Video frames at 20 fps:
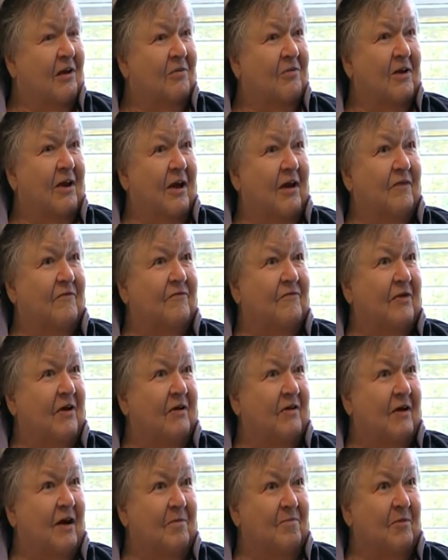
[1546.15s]
We have
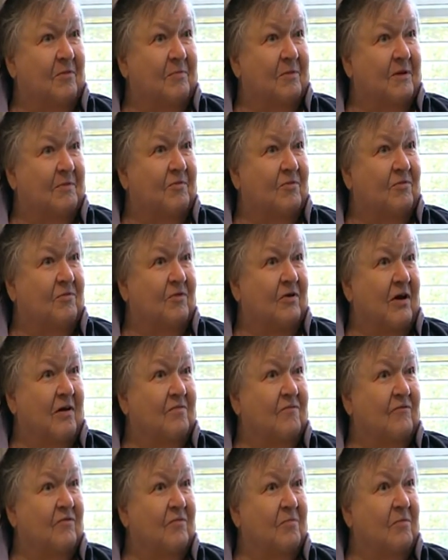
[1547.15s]
a couple of people who
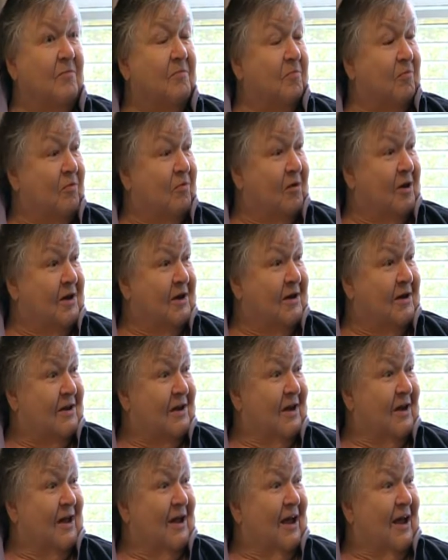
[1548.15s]
come from abroad,
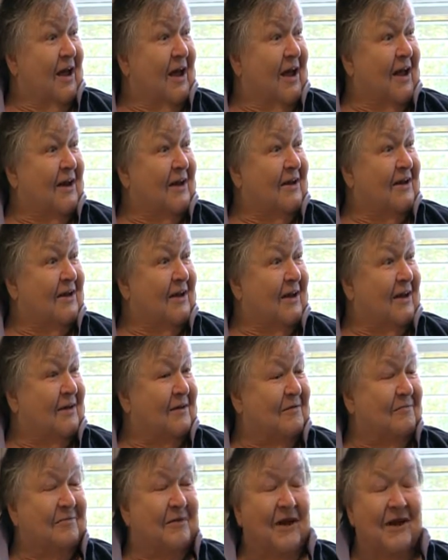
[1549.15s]
and
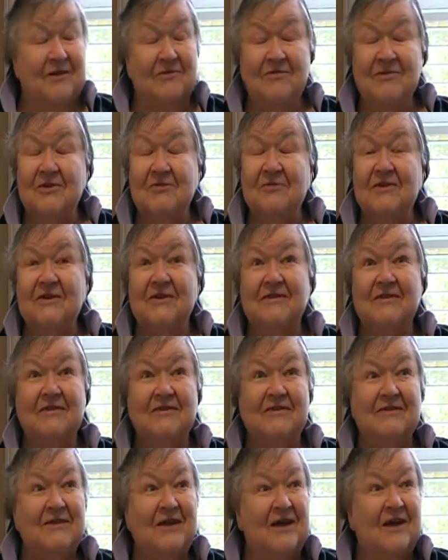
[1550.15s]
I don't know, it's
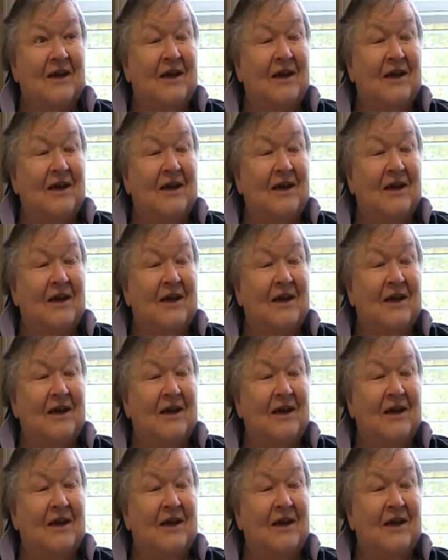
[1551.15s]
just,